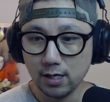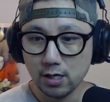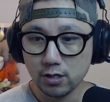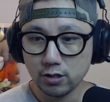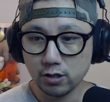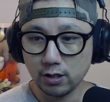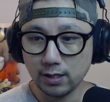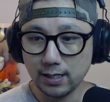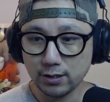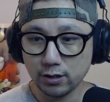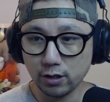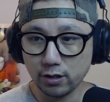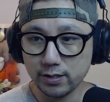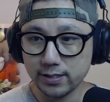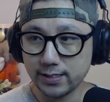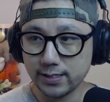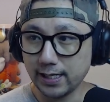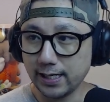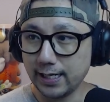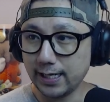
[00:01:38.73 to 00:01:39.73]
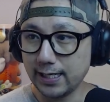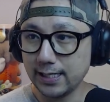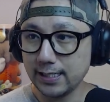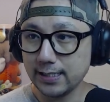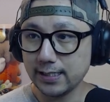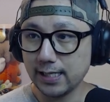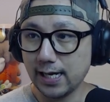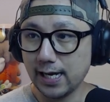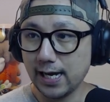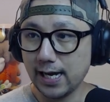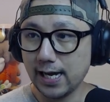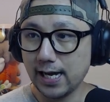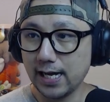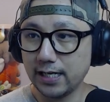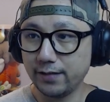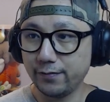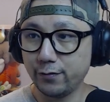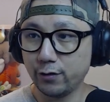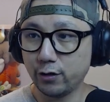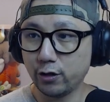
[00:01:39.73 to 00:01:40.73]
So let's go to settings, and
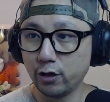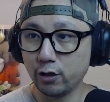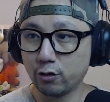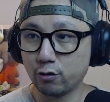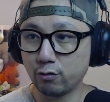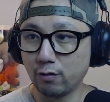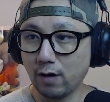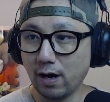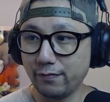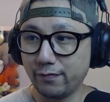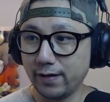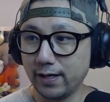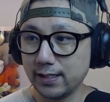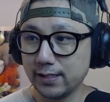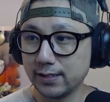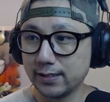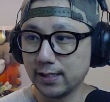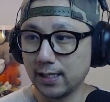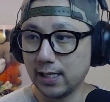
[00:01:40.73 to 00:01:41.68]
if you go to graphics,